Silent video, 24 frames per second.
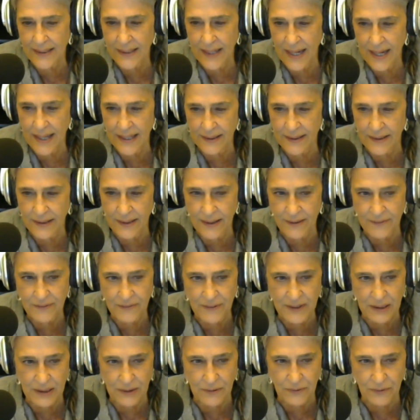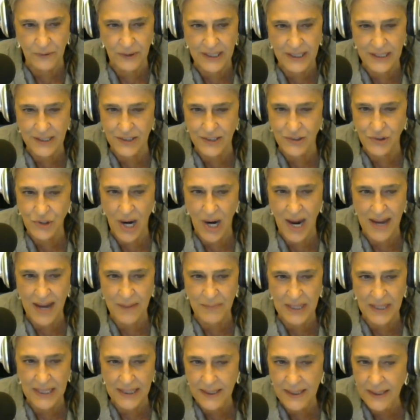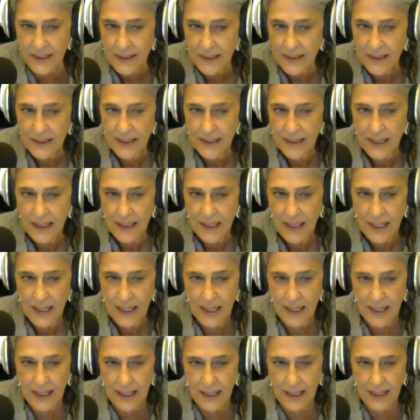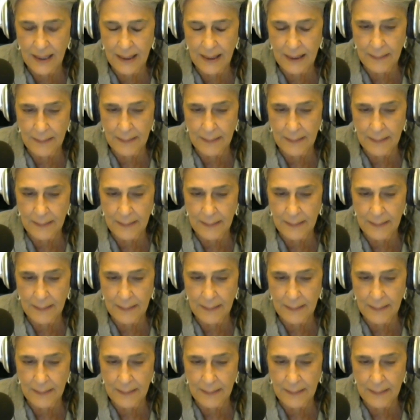and feel free to chime in. I